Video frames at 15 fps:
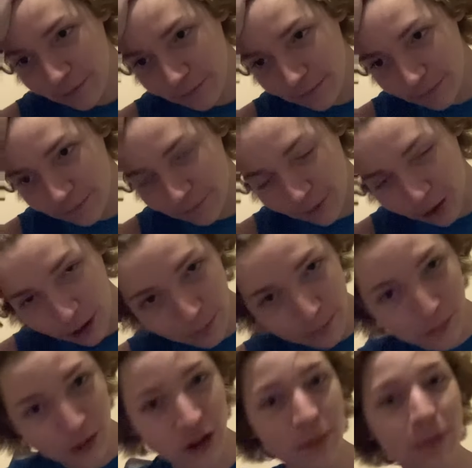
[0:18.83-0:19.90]

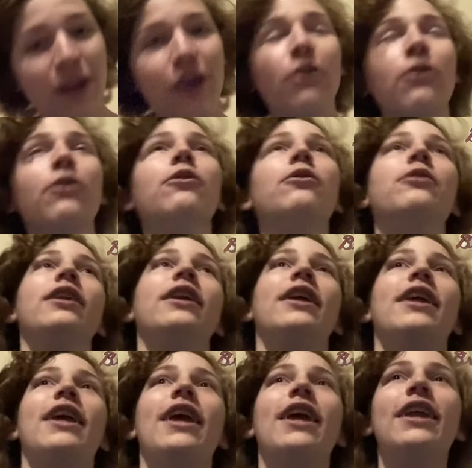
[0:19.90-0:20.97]
from Jimmy Crute,
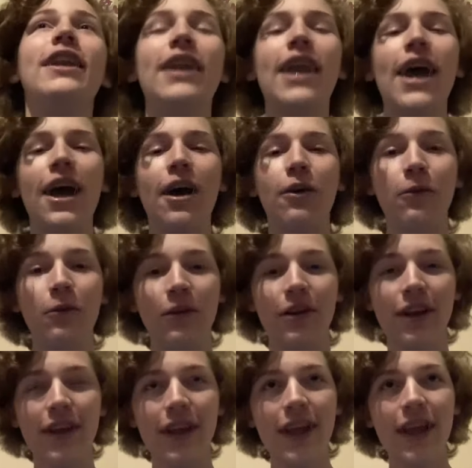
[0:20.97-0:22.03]
and now
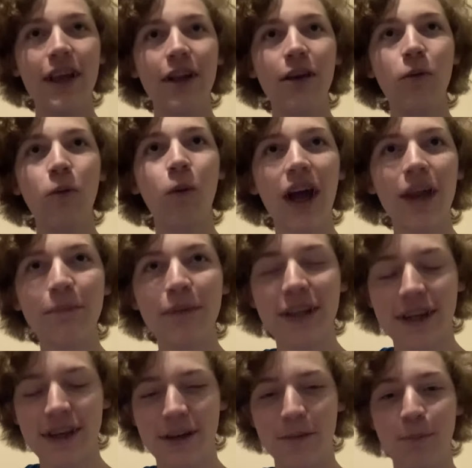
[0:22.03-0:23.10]

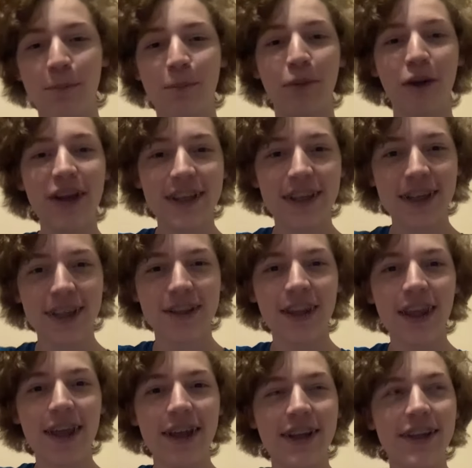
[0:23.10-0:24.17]
Weidman breaks his
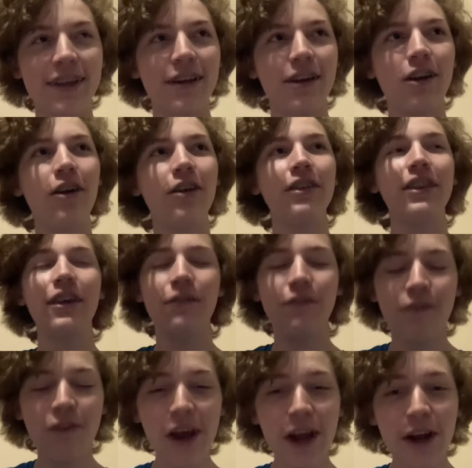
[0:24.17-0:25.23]
leg on the
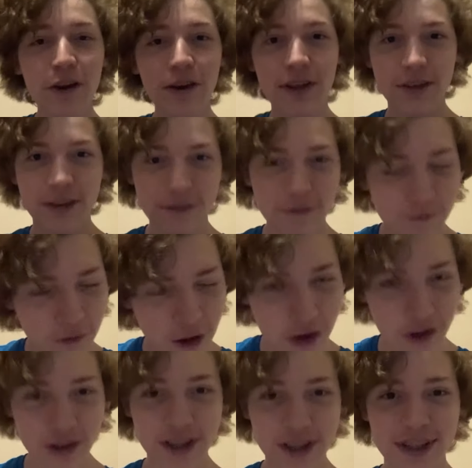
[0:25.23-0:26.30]
very
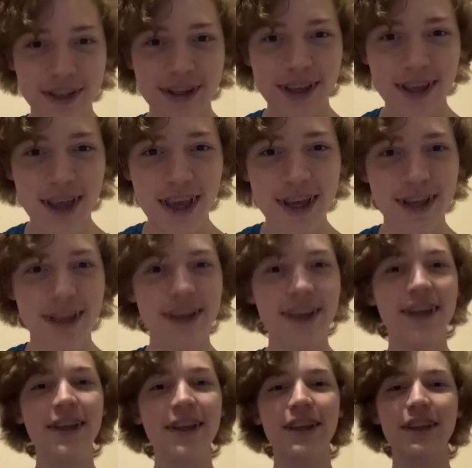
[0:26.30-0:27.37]
first kick.
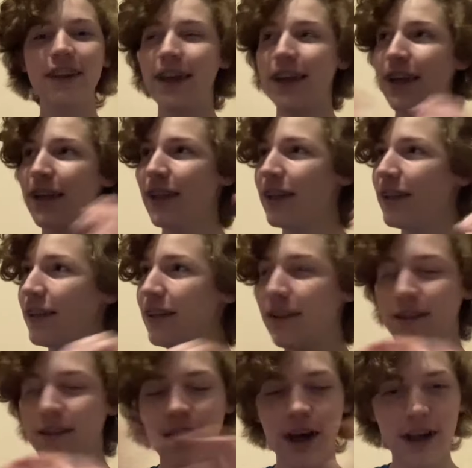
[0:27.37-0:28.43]
His leg.
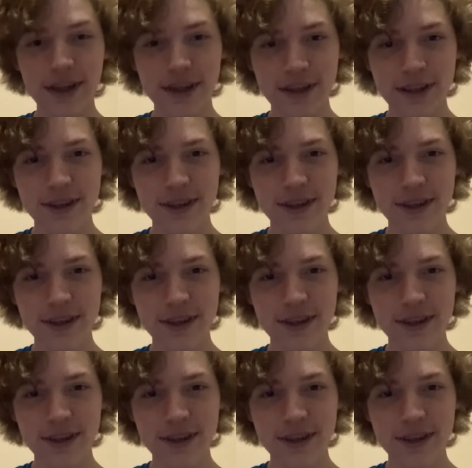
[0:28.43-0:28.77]
Done